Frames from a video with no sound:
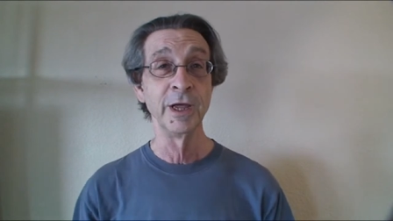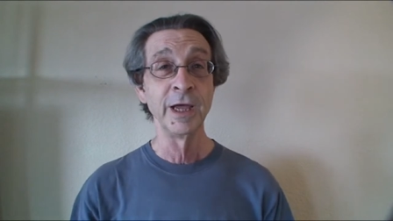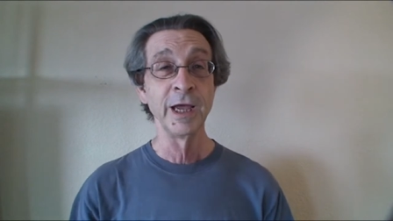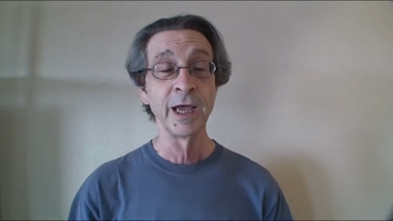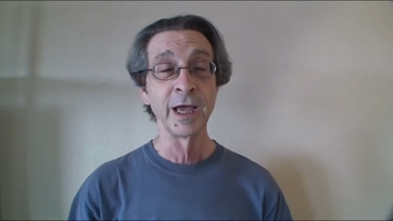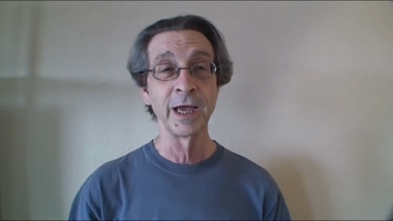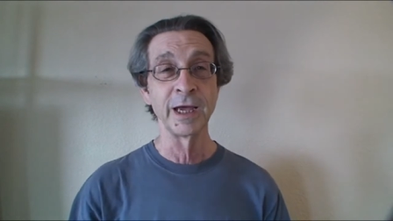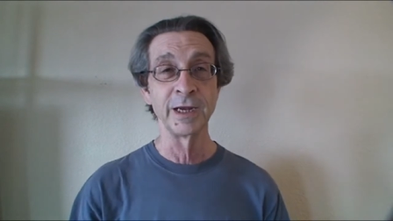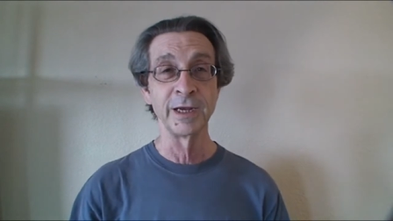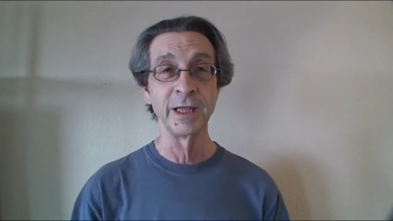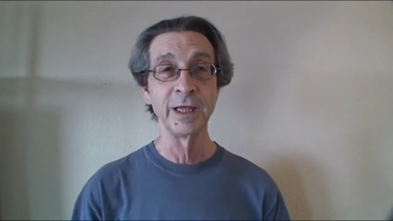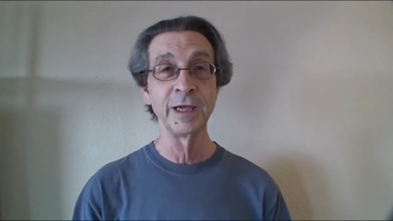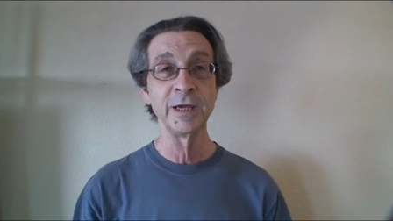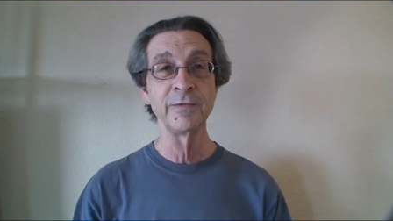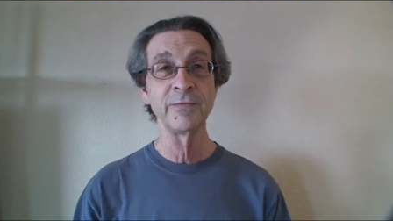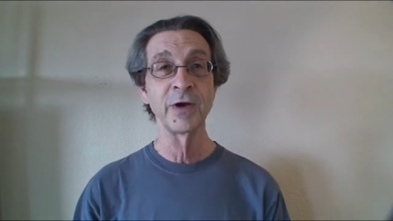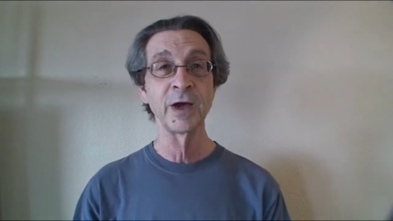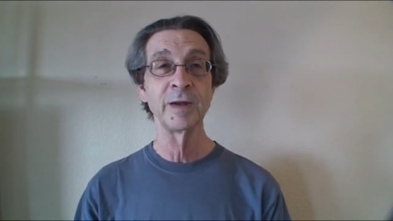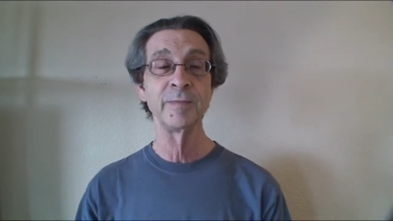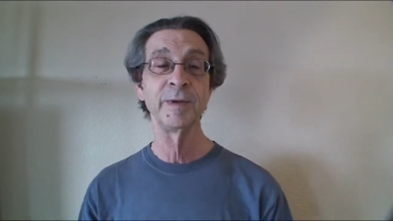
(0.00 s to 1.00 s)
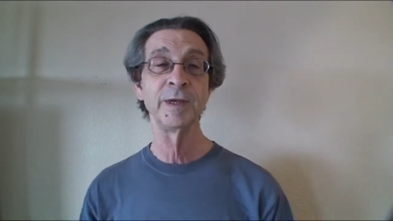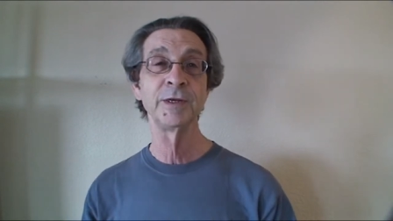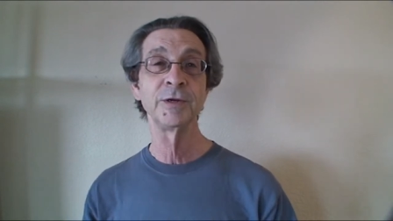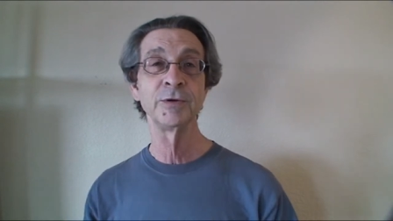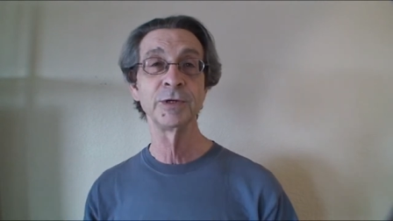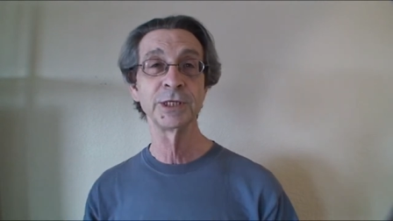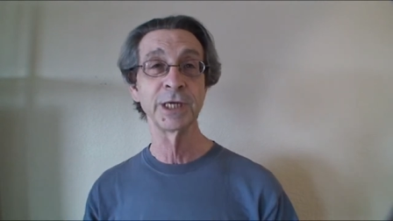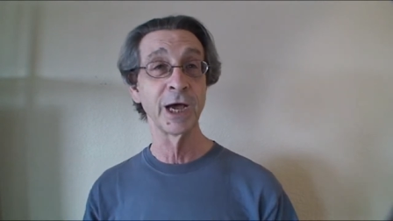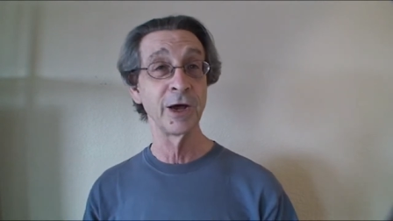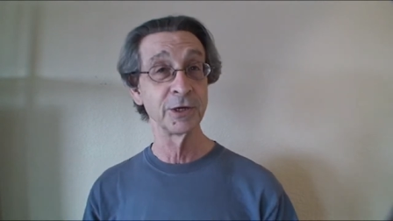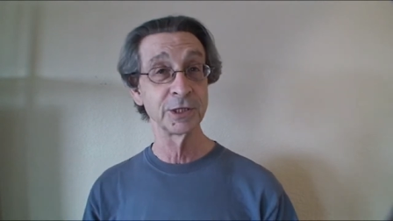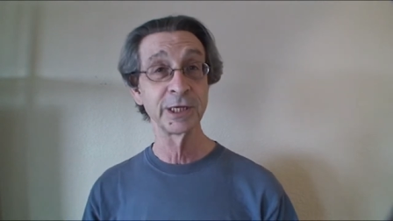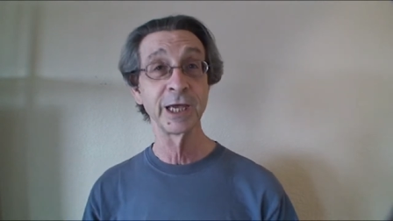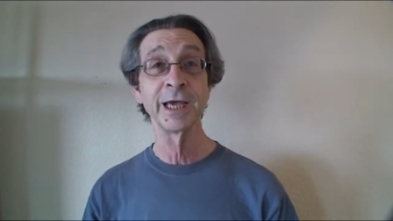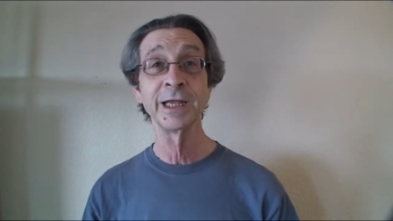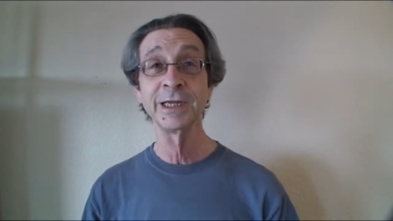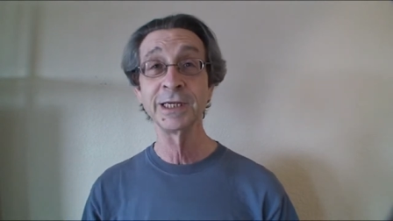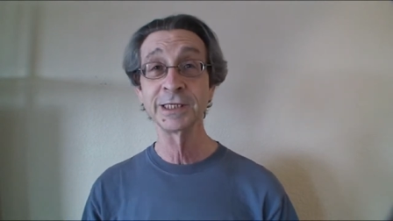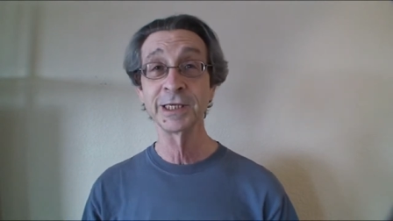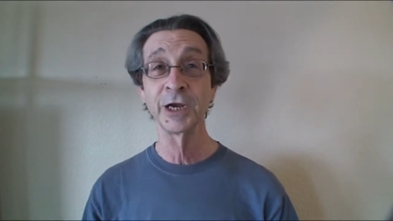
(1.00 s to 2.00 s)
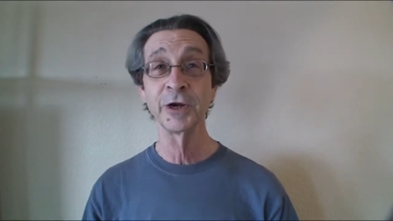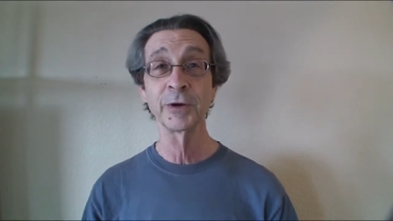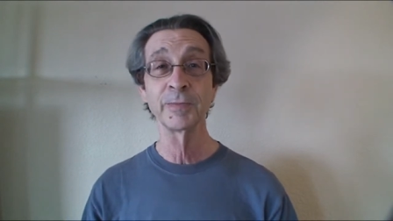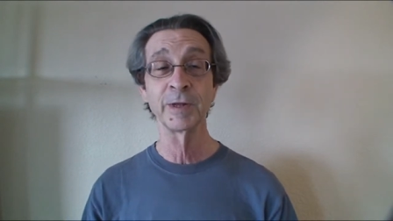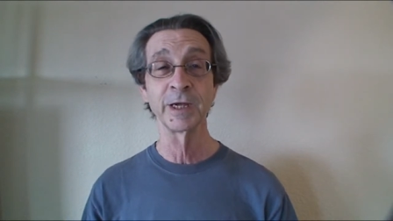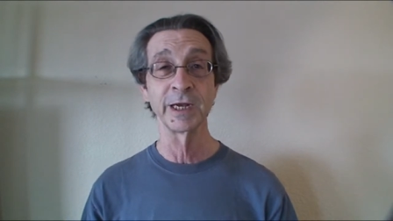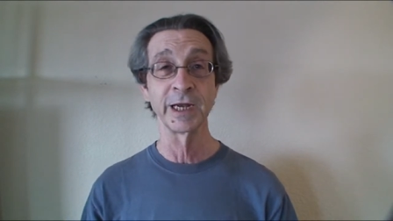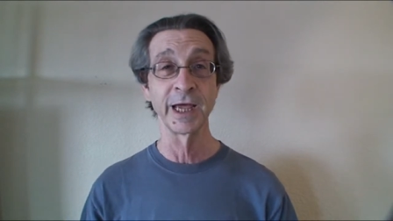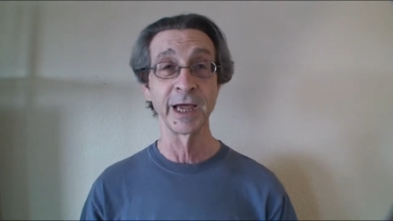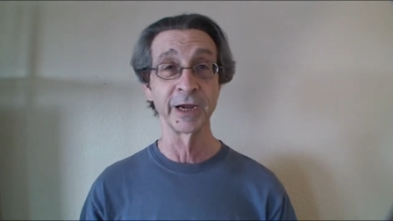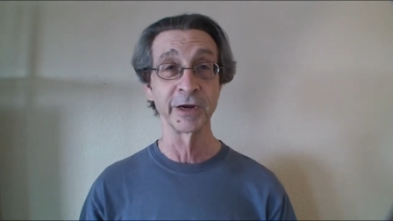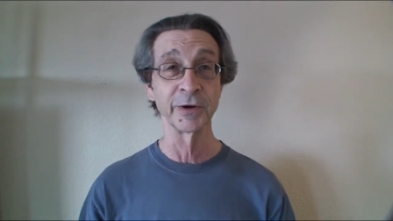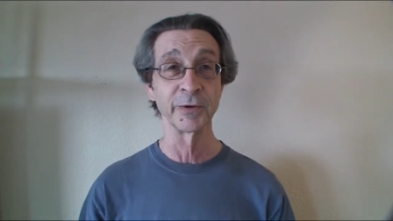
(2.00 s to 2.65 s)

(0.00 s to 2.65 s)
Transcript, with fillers: and he invited me to his house and his airplane hangar,